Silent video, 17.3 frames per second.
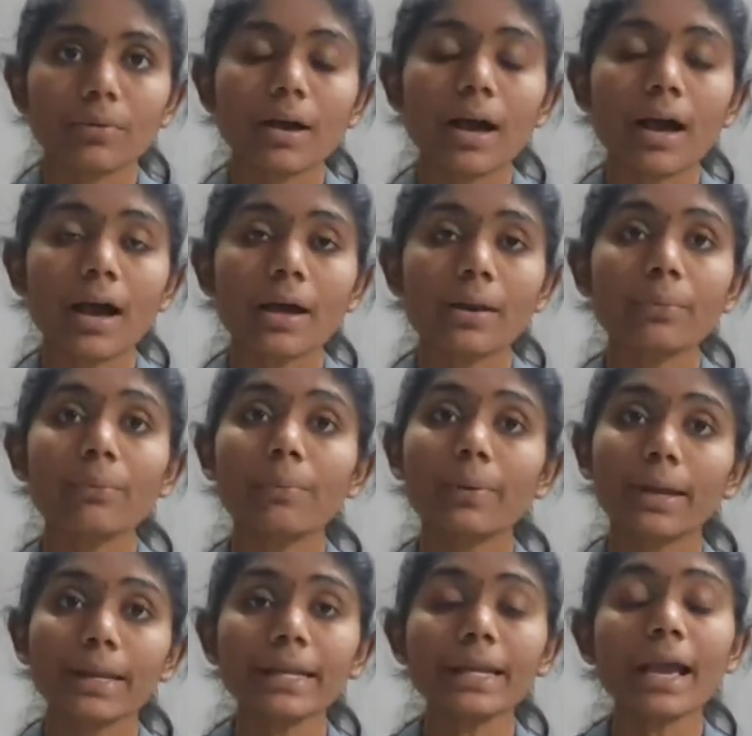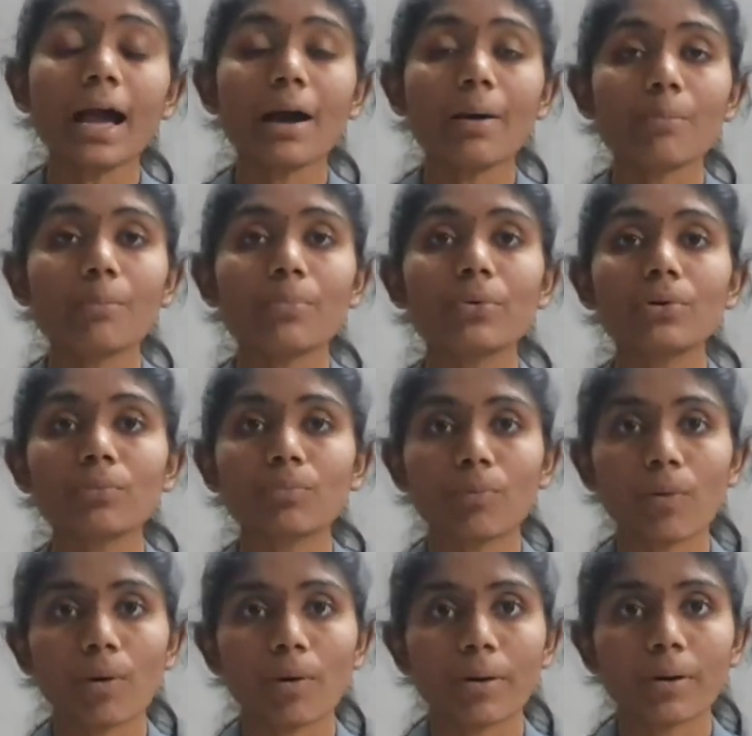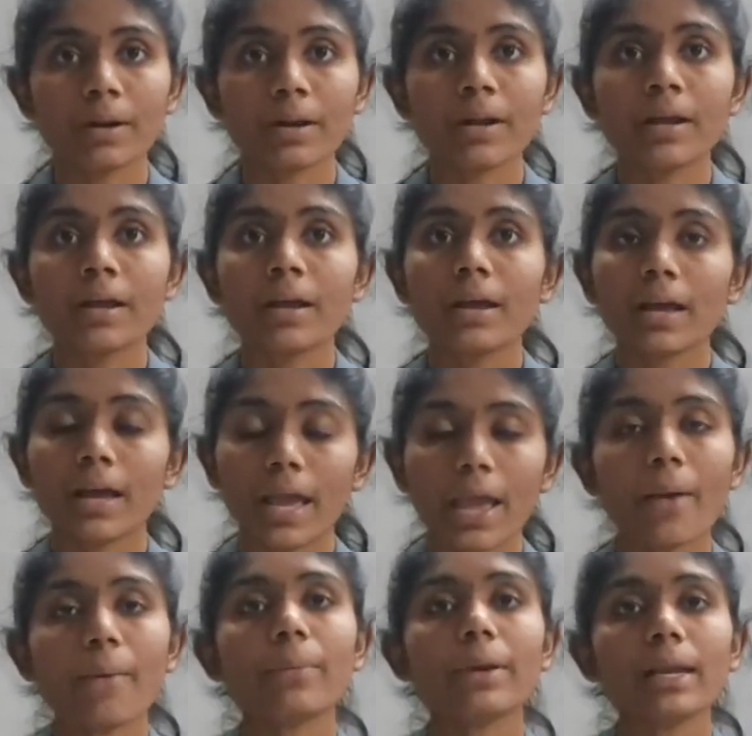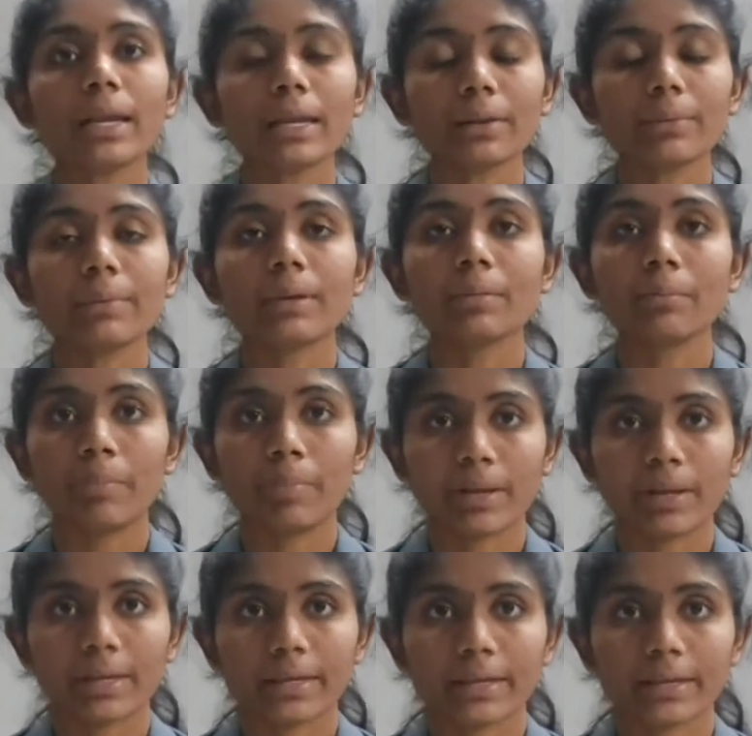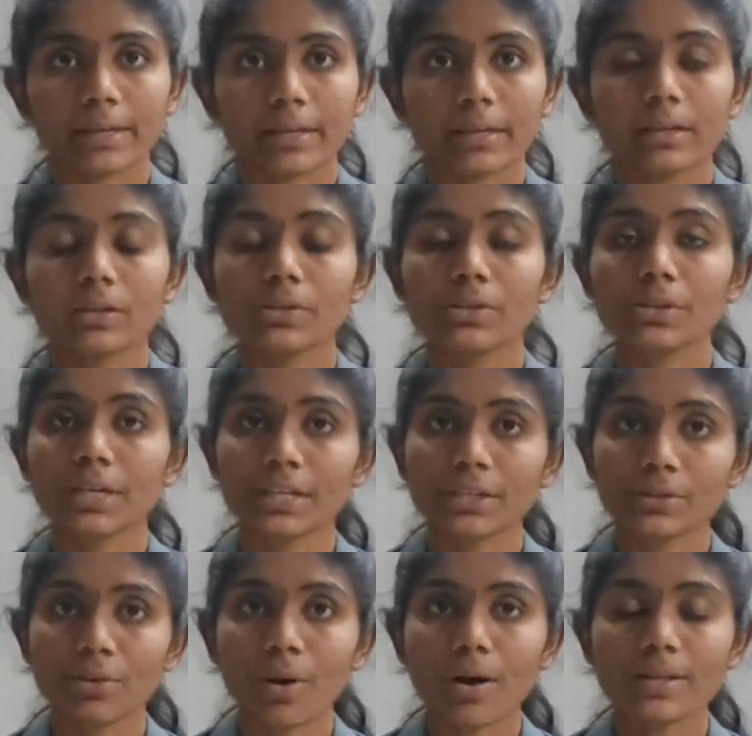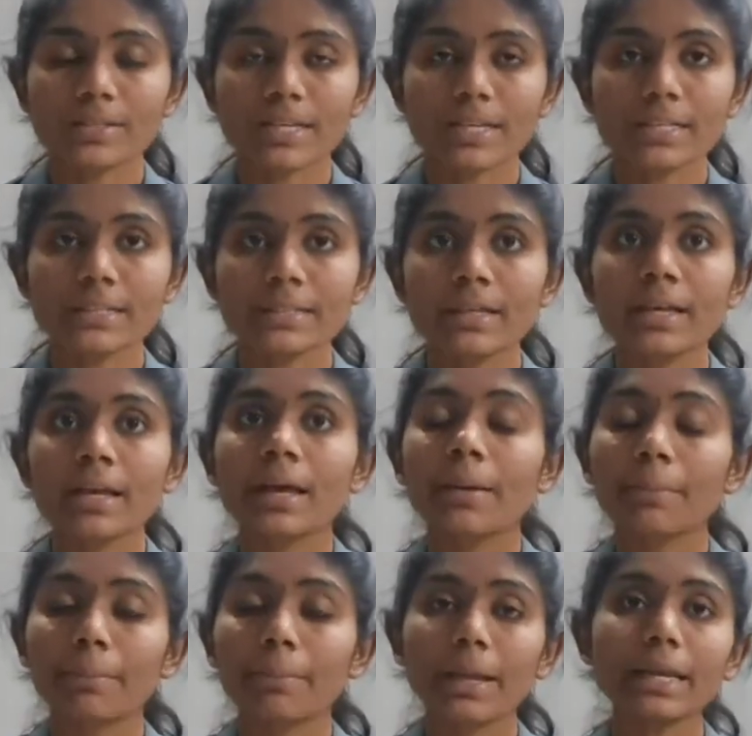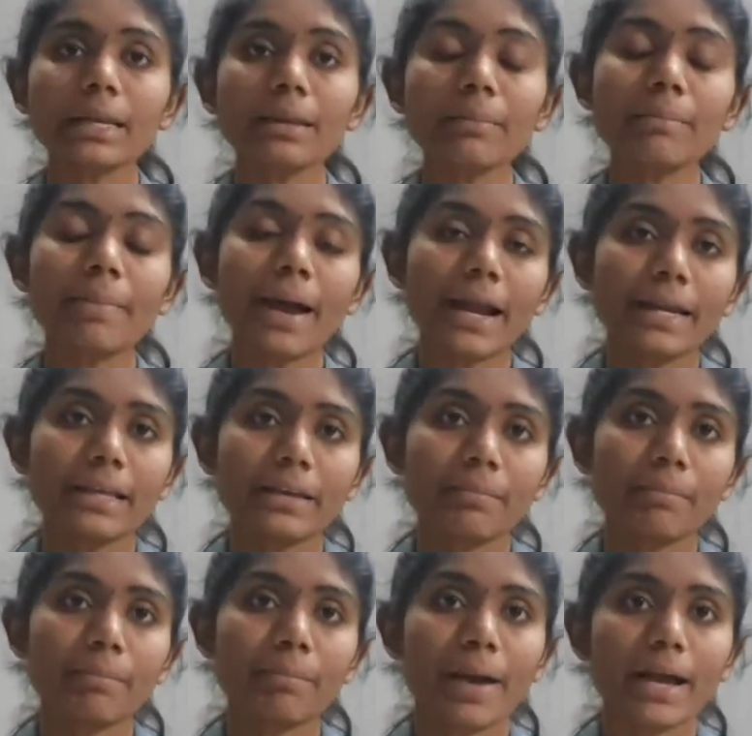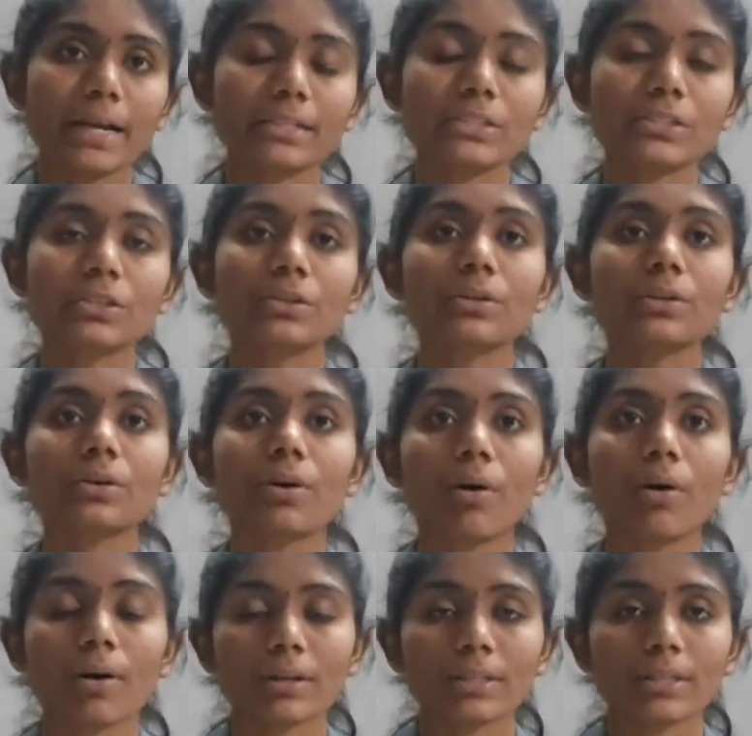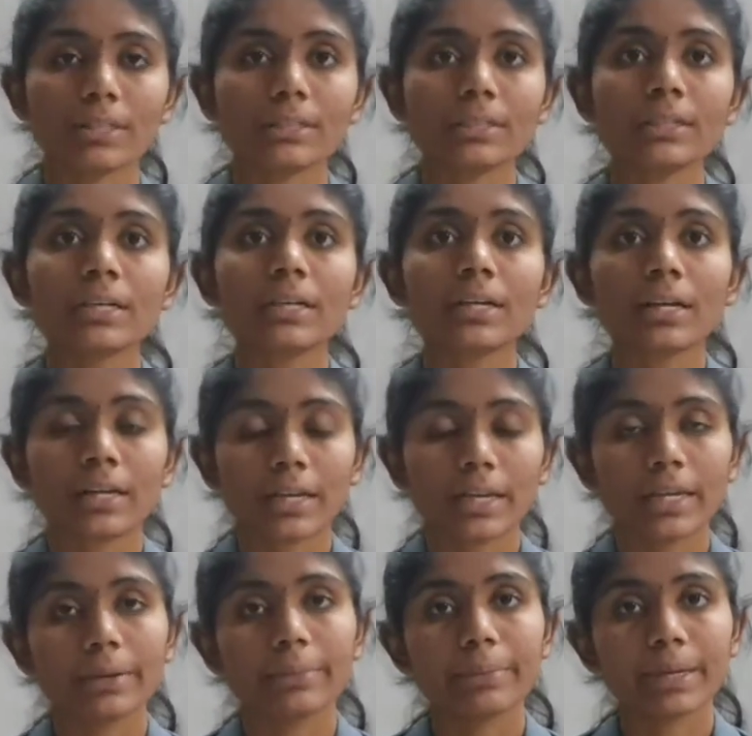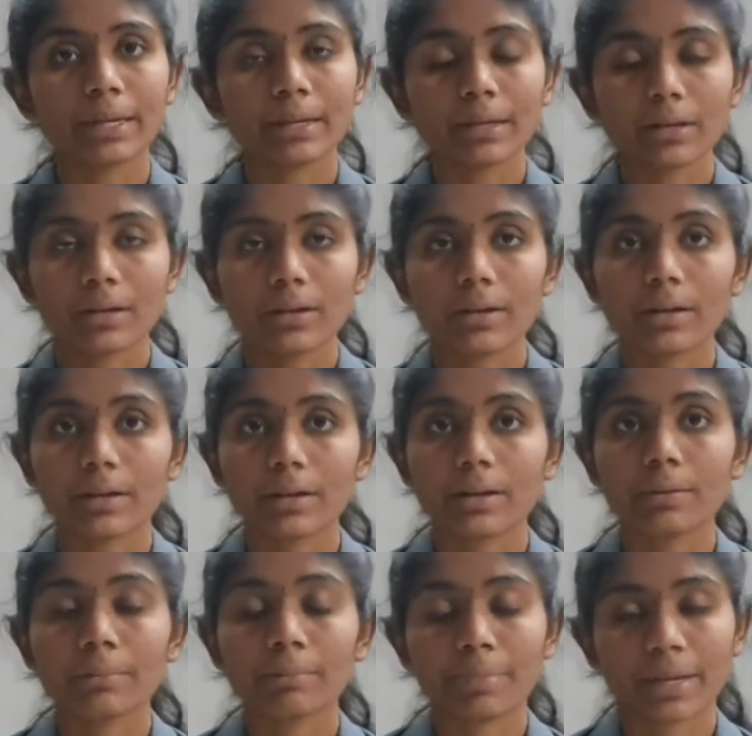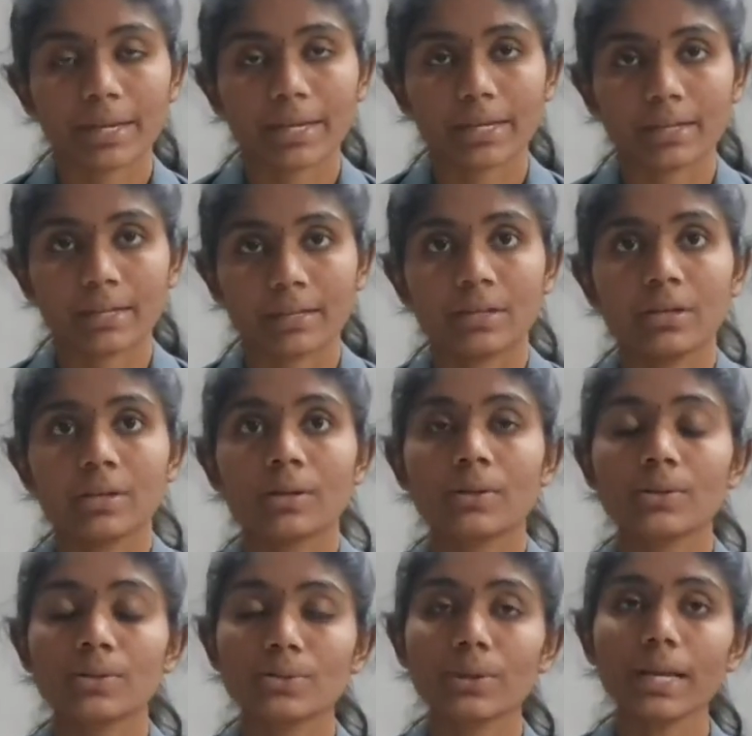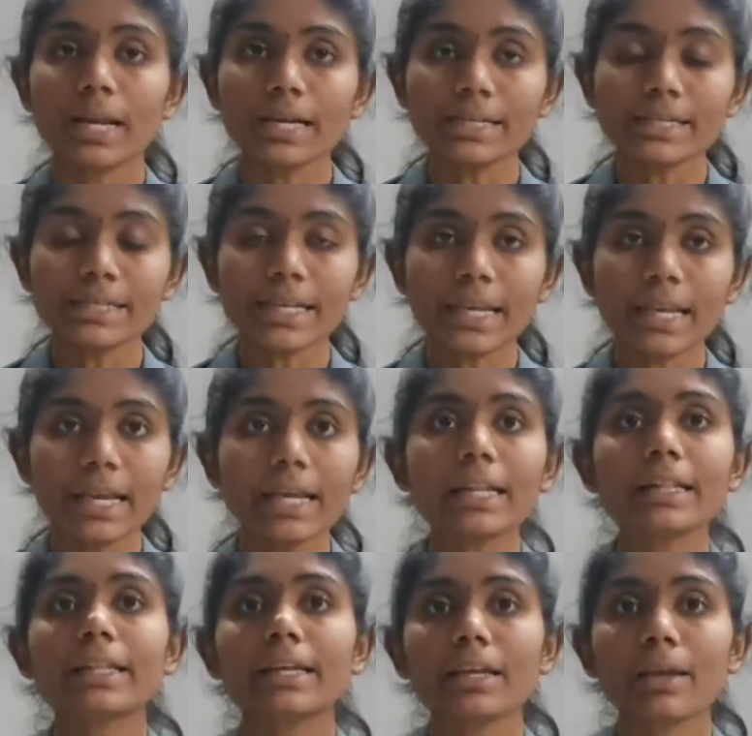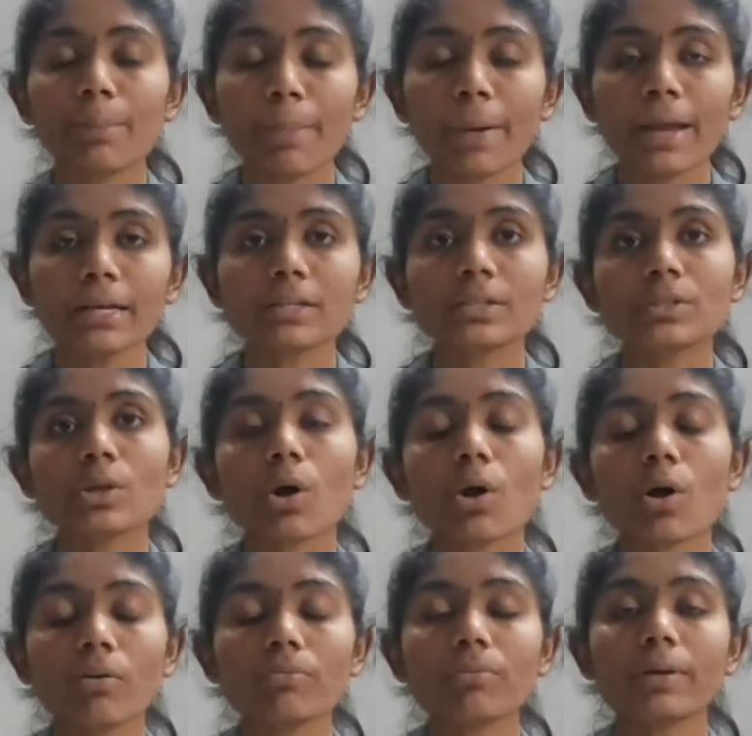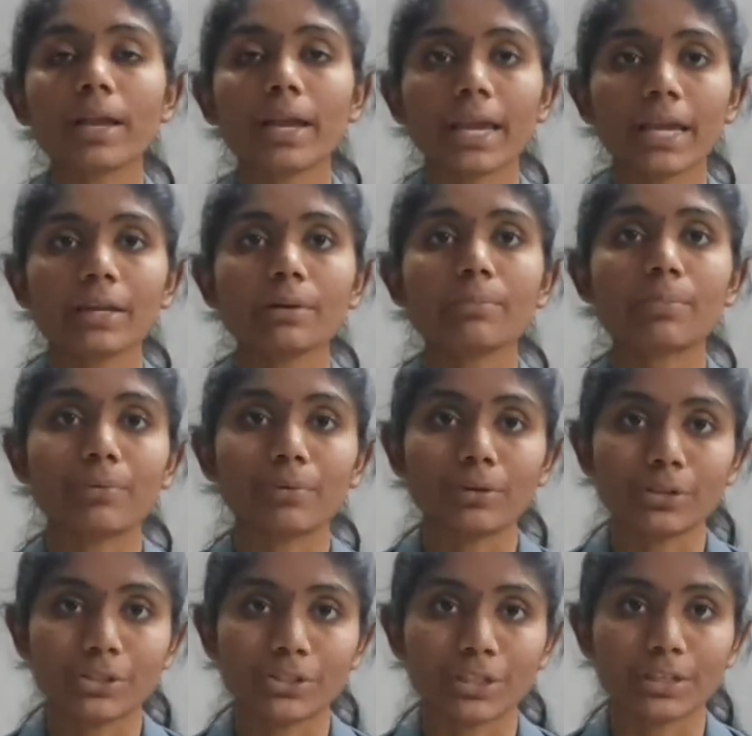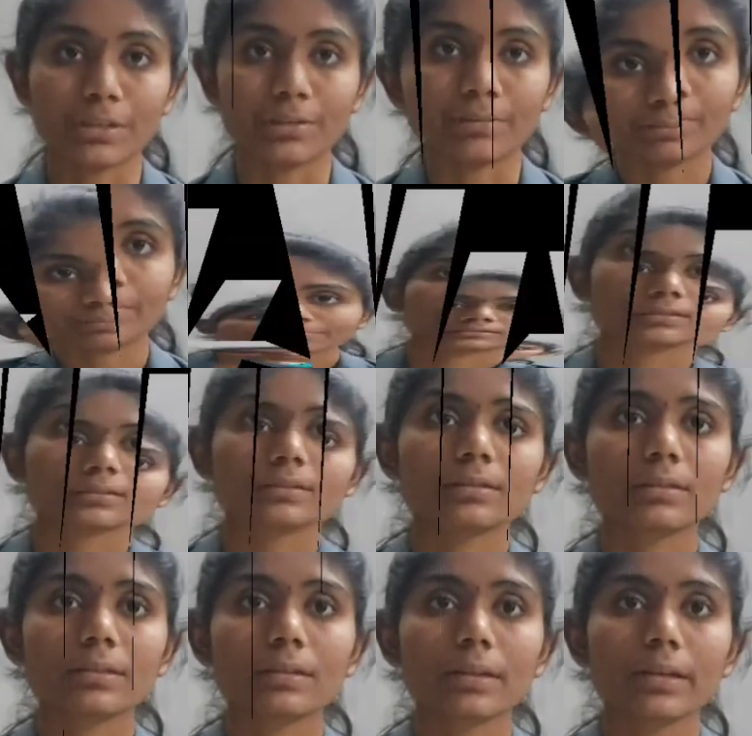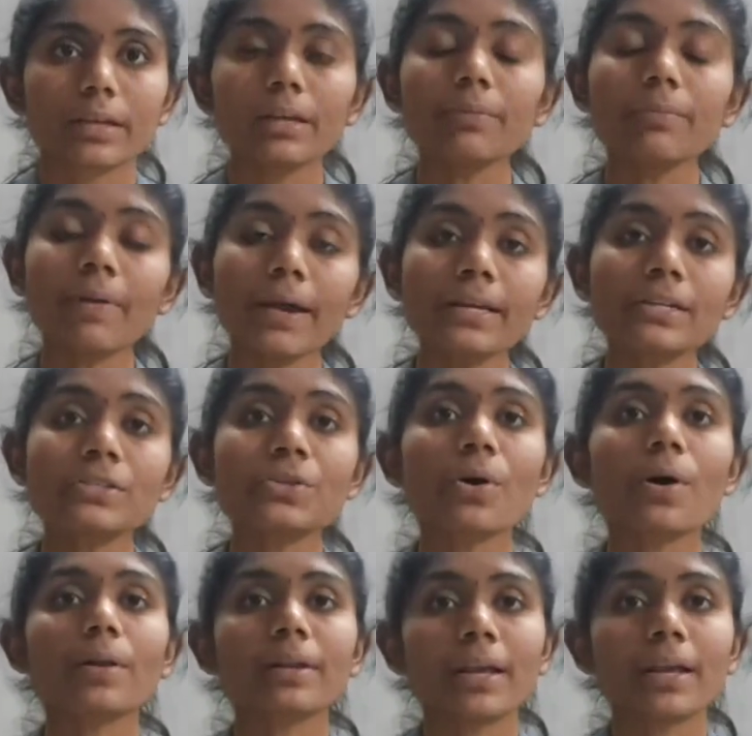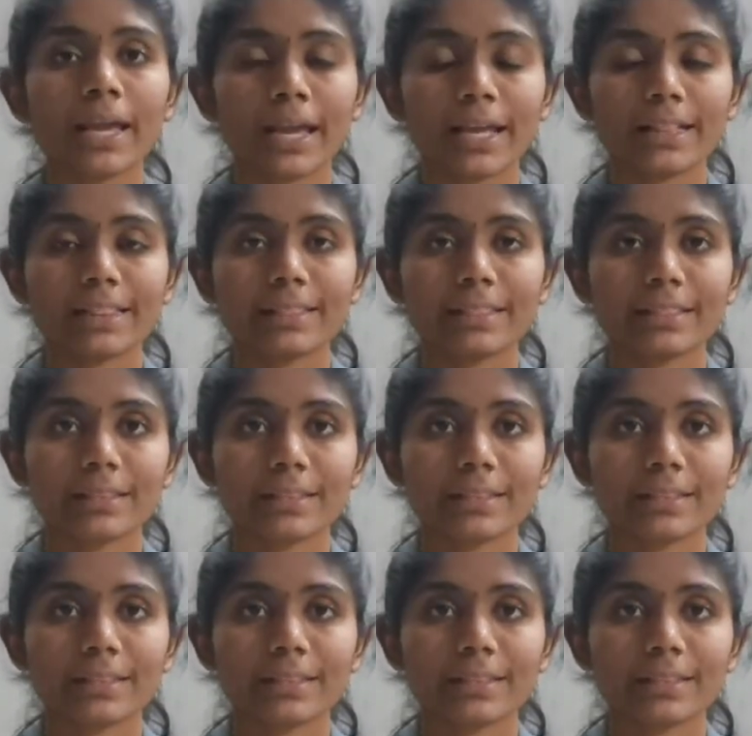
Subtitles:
are very harmful for every living being. It causes many bad impacts on the living being. So let's see the effects of air pollution. Effects on health.